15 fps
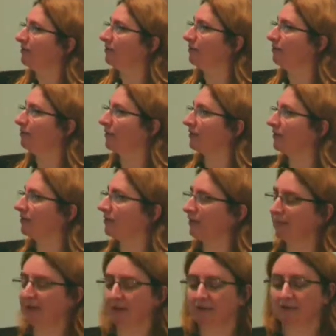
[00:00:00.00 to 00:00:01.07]
toothbrush than
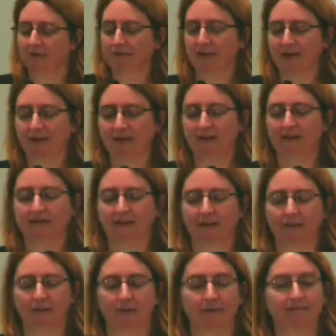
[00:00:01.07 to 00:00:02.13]
somebody else's metadata
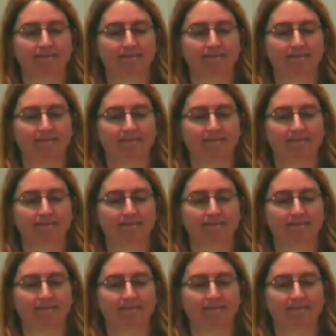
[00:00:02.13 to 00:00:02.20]
standard.